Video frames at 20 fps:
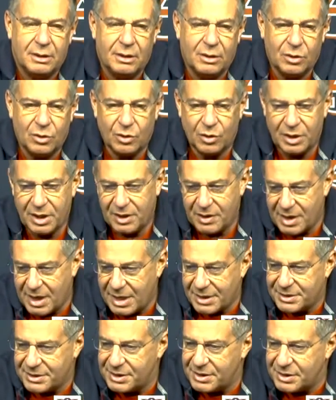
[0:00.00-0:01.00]
early in
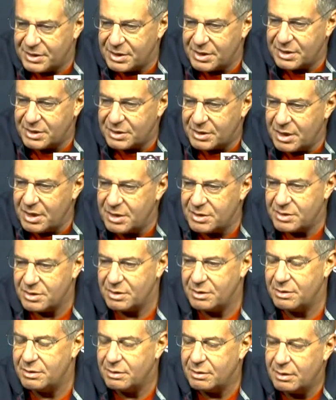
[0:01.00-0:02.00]
the SEC
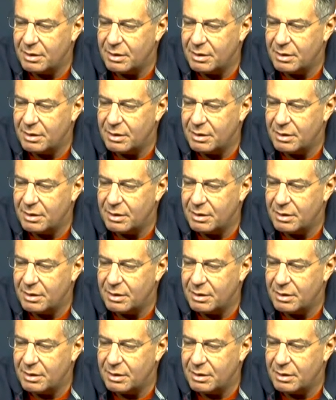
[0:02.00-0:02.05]
season,